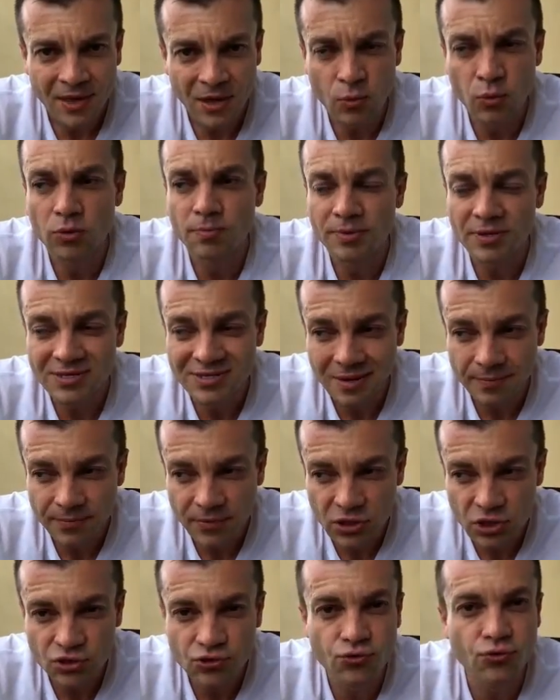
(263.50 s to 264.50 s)
it will be
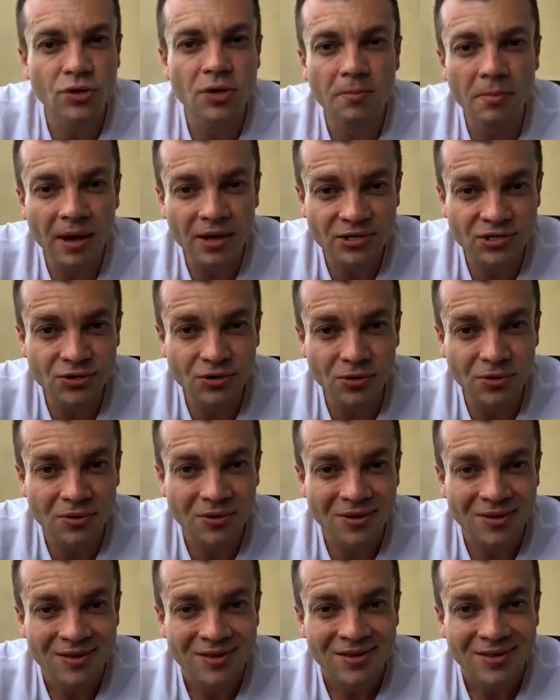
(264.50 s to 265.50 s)
something truly magical.
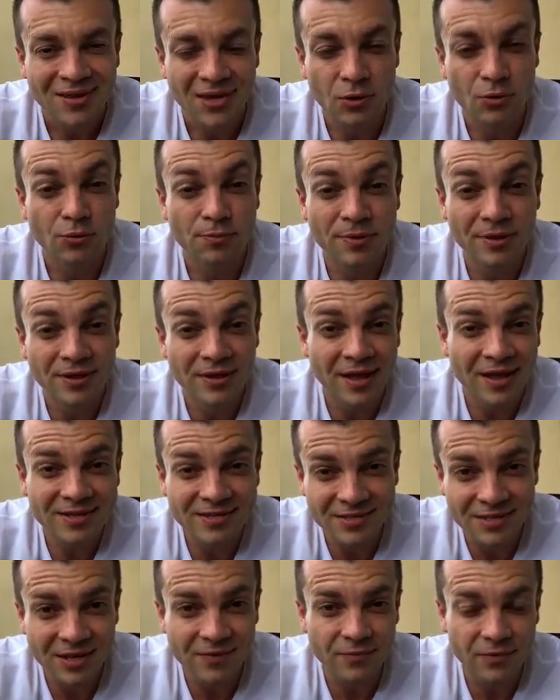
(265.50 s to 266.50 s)
It will be
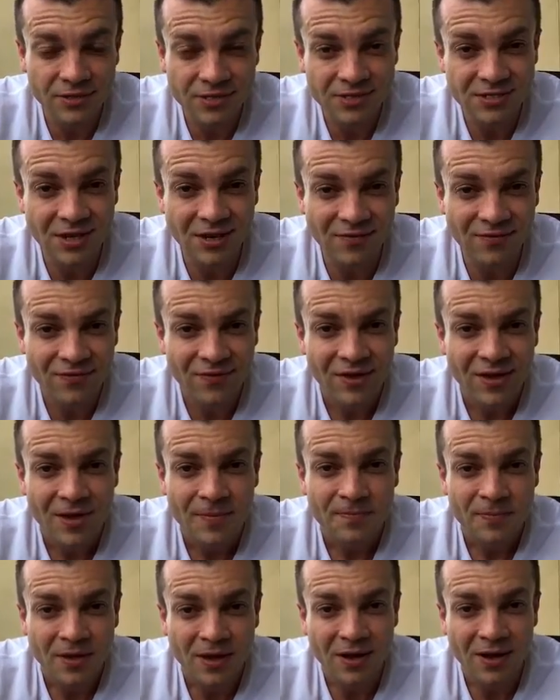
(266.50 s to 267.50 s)
next level stuff
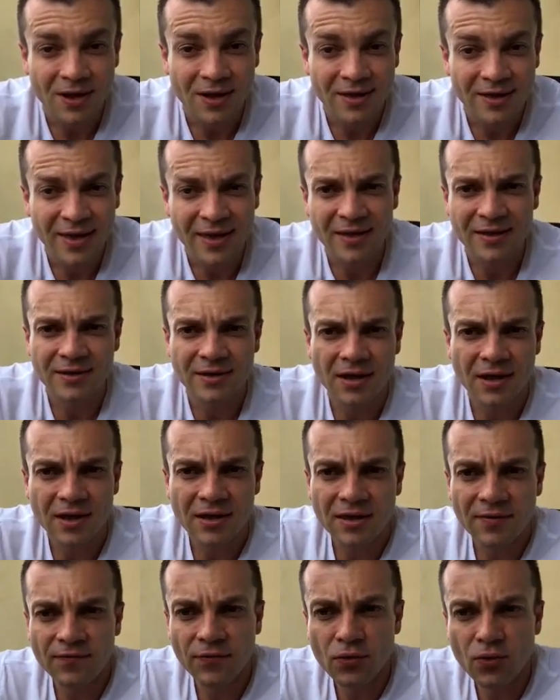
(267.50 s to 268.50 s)
uh, and
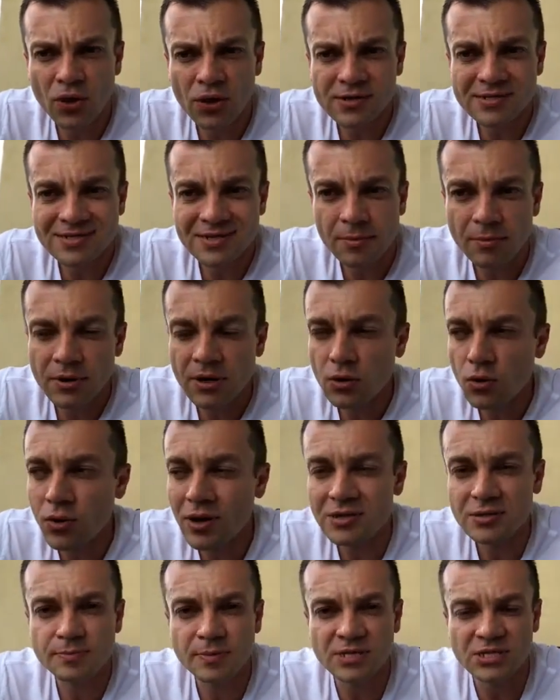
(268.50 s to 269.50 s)
uh, if you are somebody who
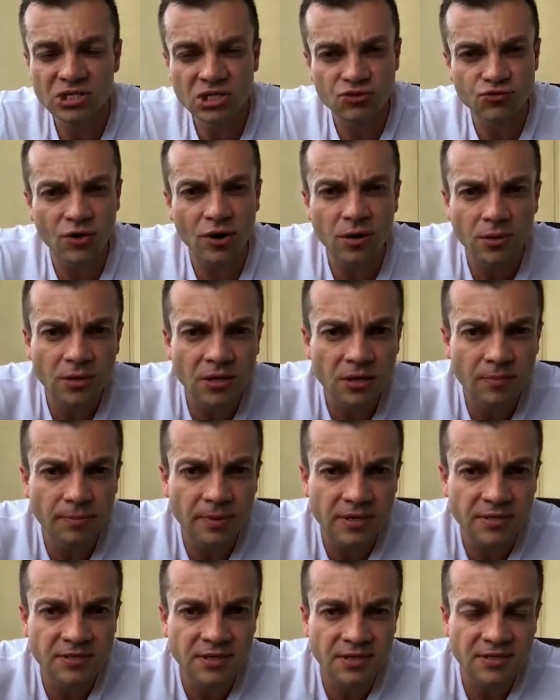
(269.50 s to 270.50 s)
has been struggling in
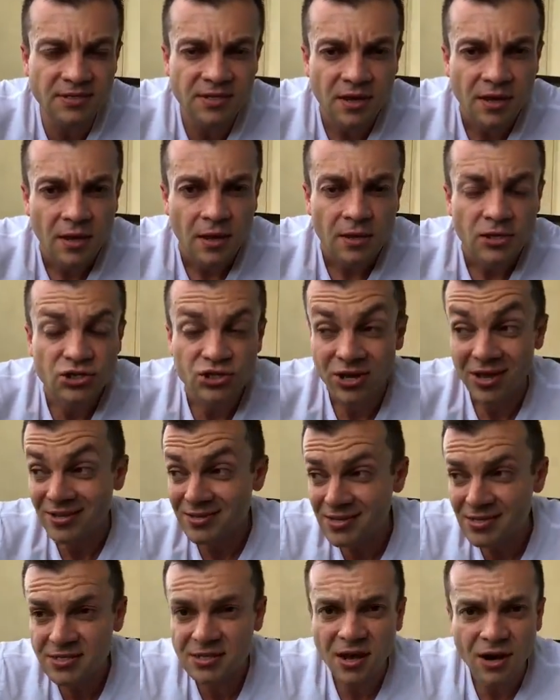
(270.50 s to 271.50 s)
business,
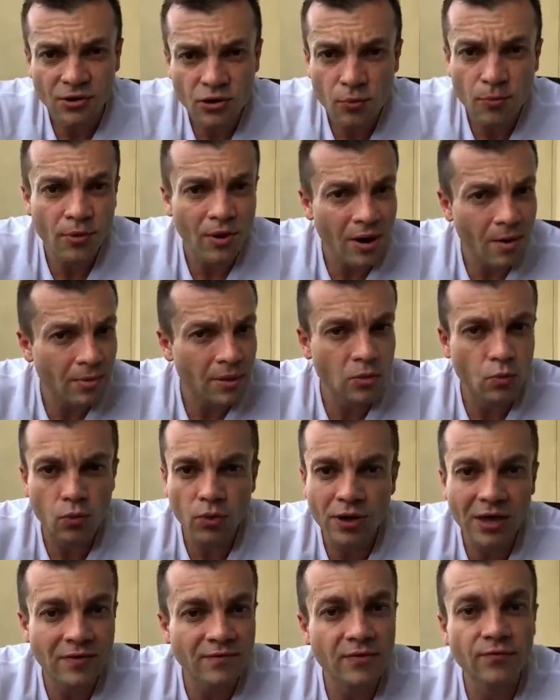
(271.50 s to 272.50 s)
chances are you probably
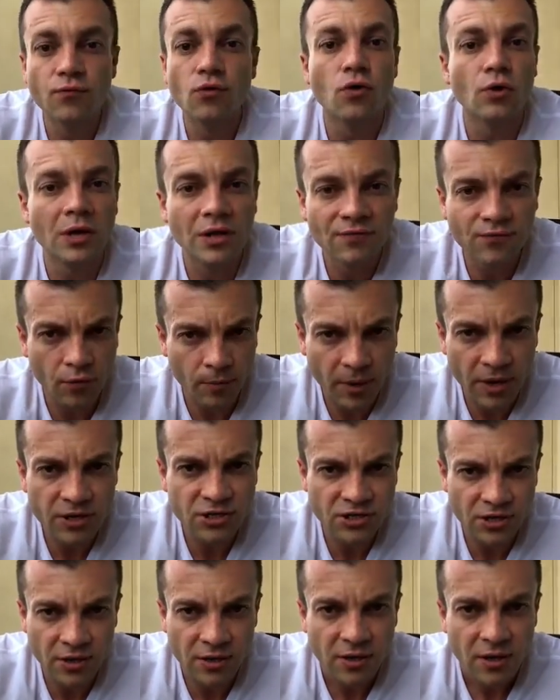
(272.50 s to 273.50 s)
were given wrong
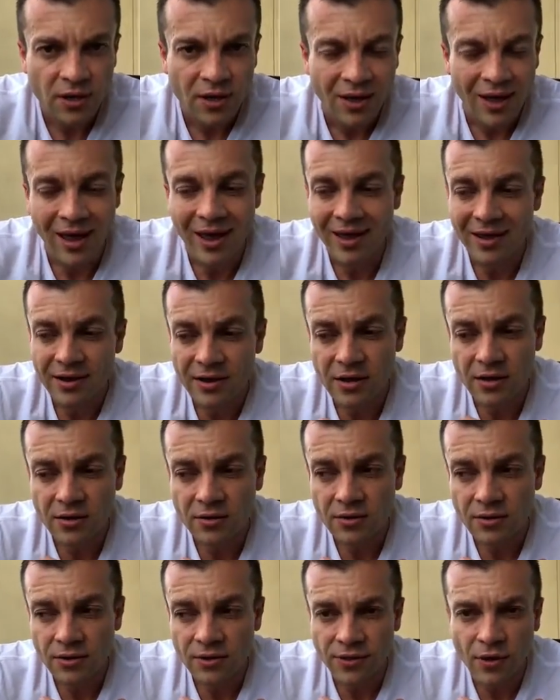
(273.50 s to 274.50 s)
information. And
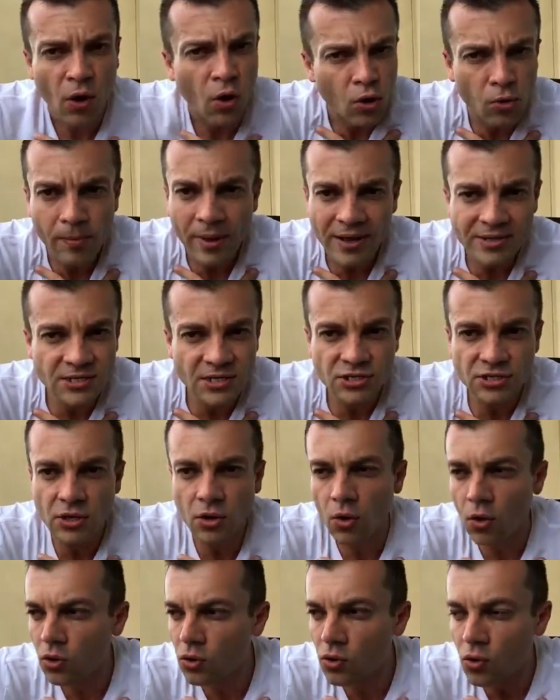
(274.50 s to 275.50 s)
the whole message,
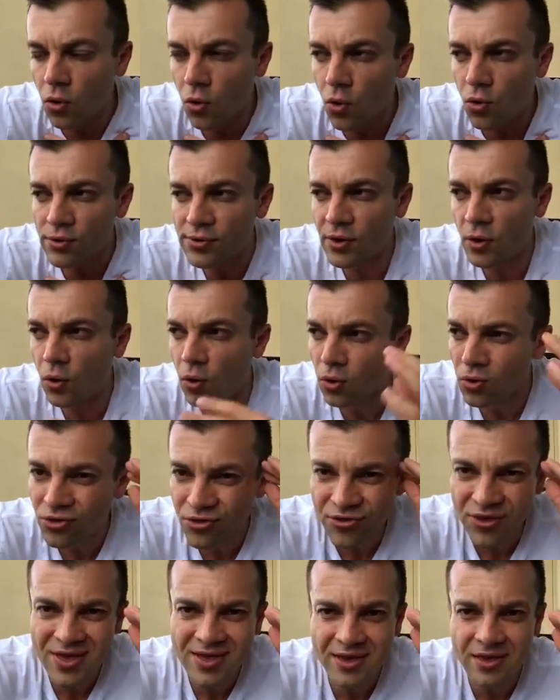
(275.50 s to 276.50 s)
the whole core, the whole
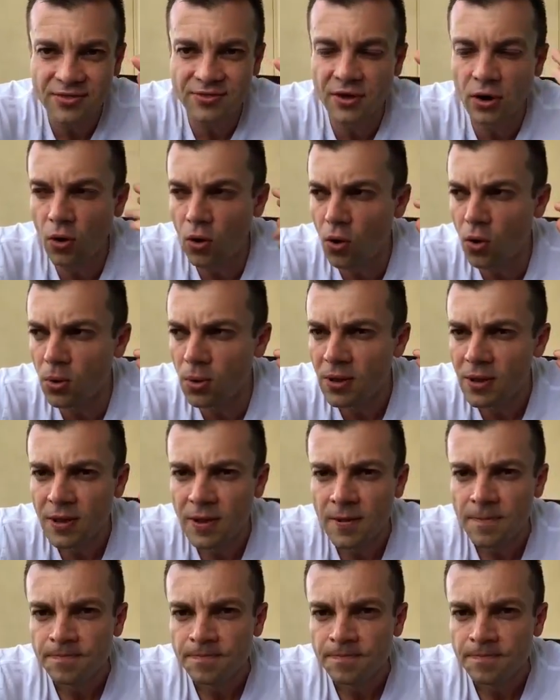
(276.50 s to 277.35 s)
thinking, the whole,